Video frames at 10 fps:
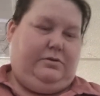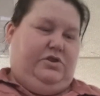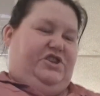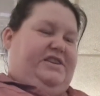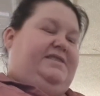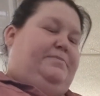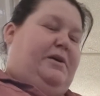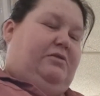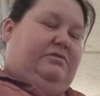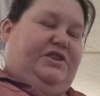She
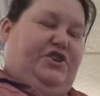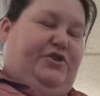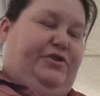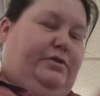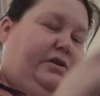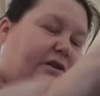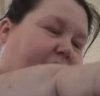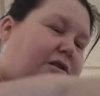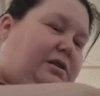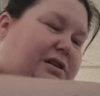smells new.
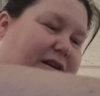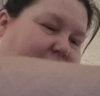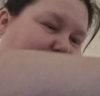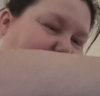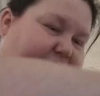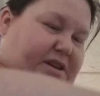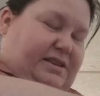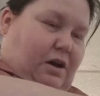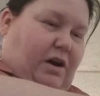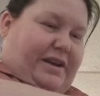Everything's
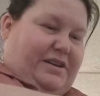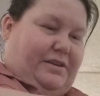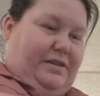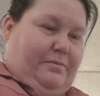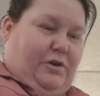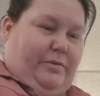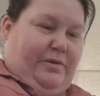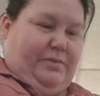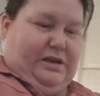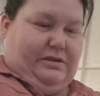heightened at the
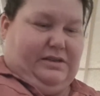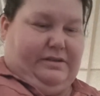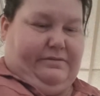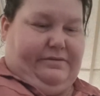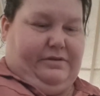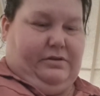moment because I've